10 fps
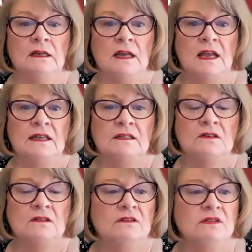ask
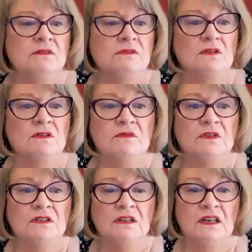her if she was over
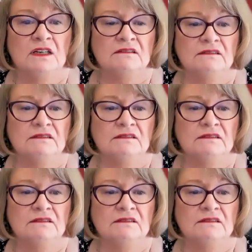it yet.